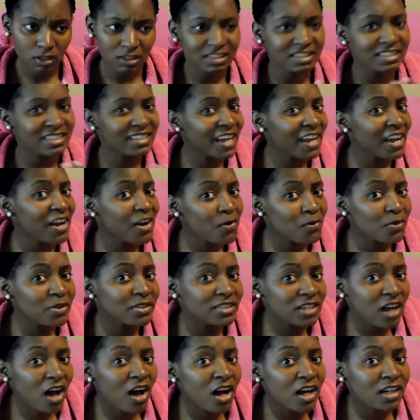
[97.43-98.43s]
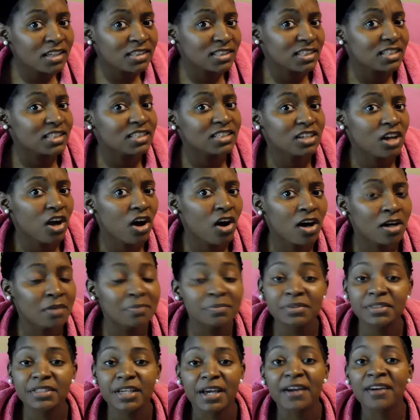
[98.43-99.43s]
scare with dogs, because y'all, I'm
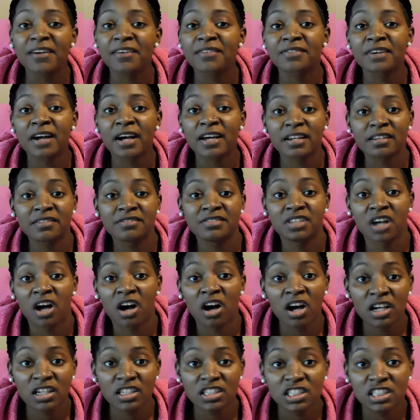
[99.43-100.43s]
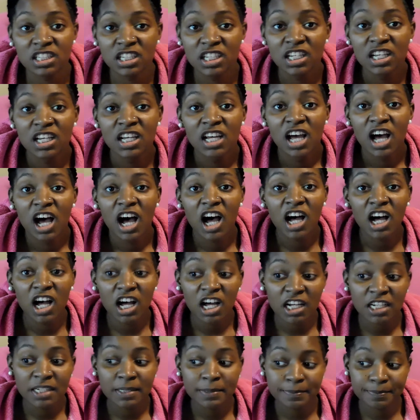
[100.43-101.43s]
terrified of dogs.
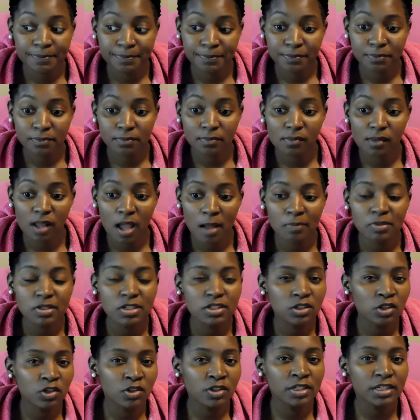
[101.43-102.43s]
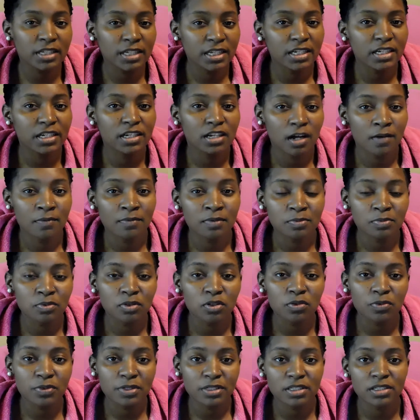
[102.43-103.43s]
I'm slowly getting comfortable
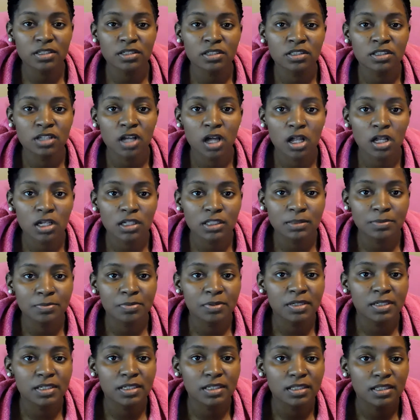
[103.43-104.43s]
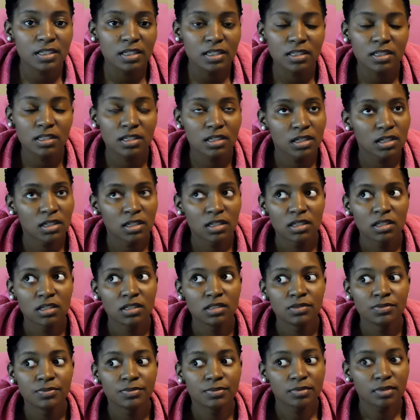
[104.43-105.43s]
with certain dogs, but
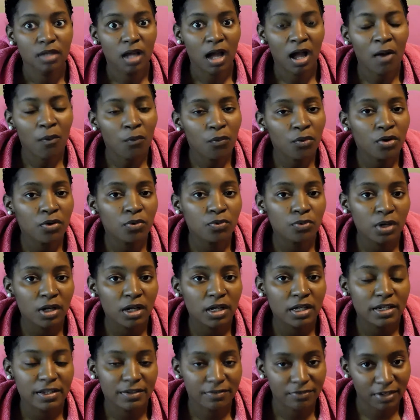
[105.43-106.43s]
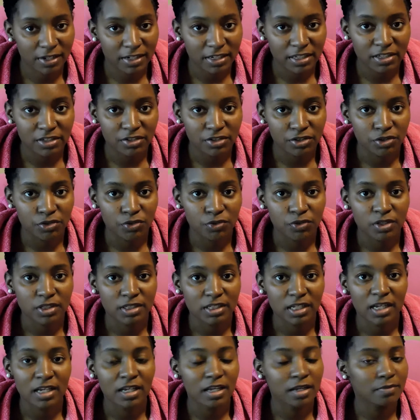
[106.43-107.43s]
I will run if I need to, because
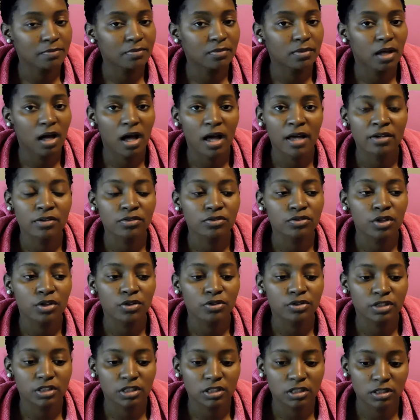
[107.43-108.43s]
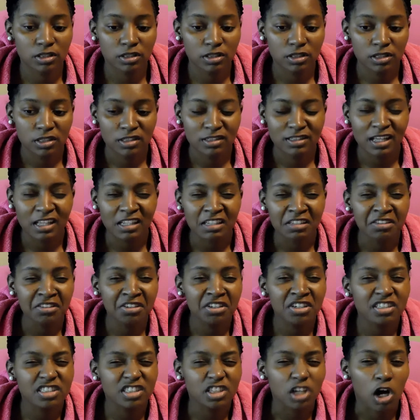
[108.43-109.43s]
I don't know, just that
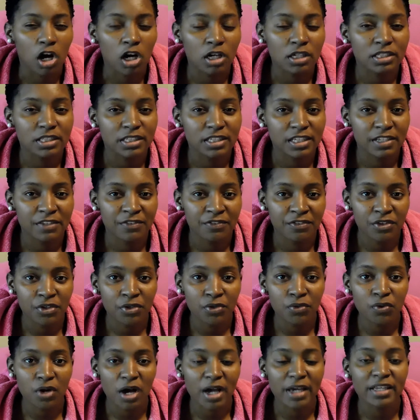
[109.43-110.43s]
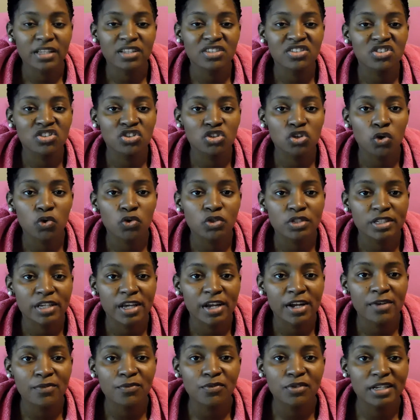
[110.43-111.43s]
look dogs give you. I get so
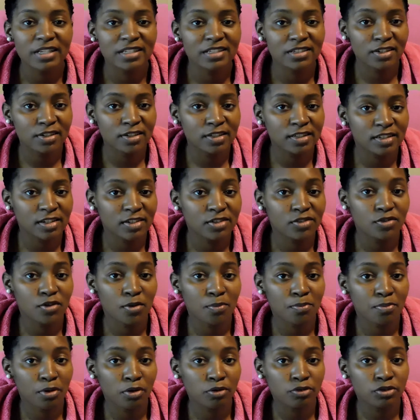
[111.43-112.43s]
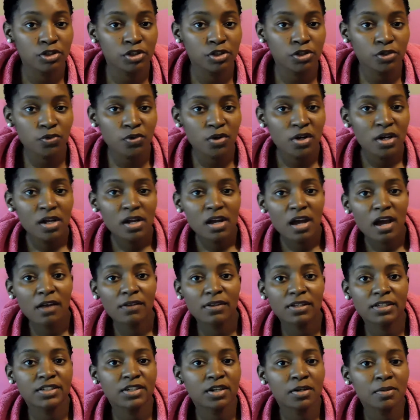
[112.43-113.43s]
scared when they slowly start to approach you and they
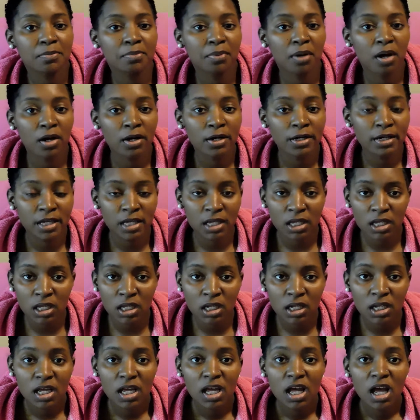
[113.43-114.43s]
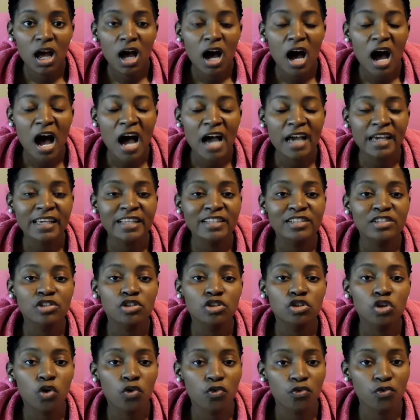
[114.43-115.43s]
start barking. I get
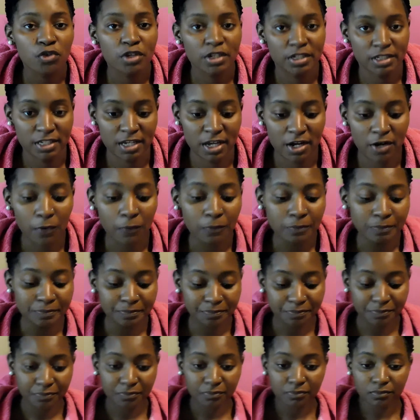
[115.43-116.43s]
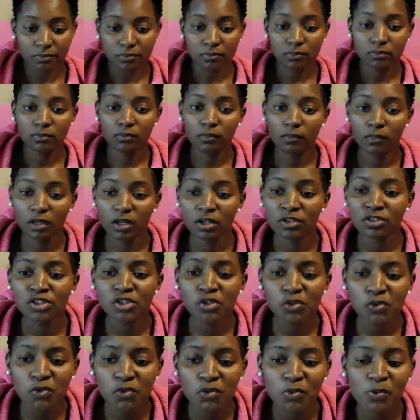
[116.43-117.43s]
so freaked out.
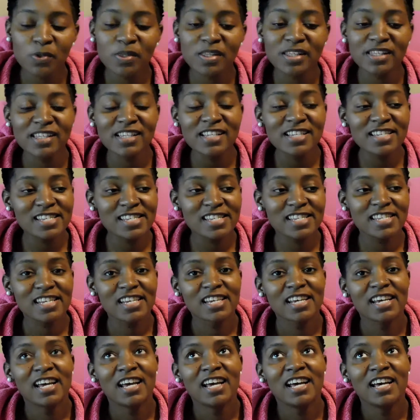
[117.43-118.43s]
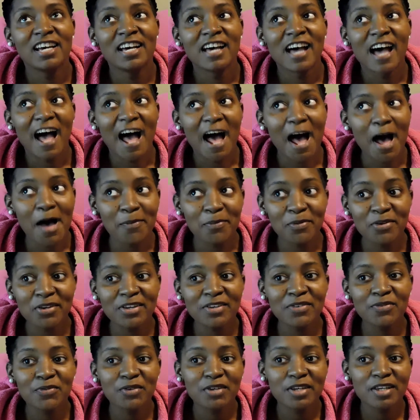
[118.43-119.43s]
So this
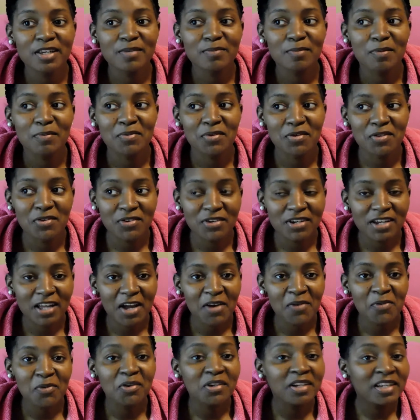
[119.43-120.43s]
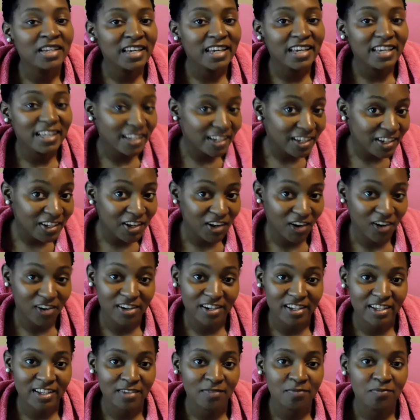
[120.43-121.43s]
happened when my brother and I were in
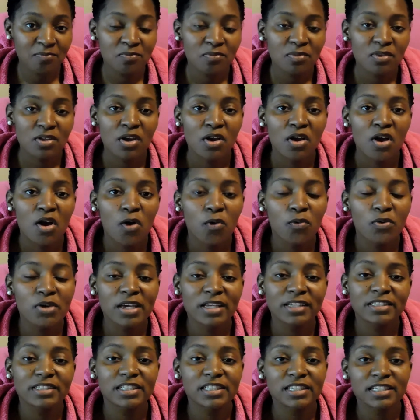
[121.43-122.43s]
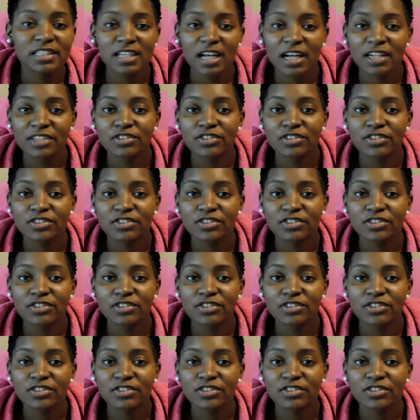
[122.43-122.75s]
kindergarten. We had just got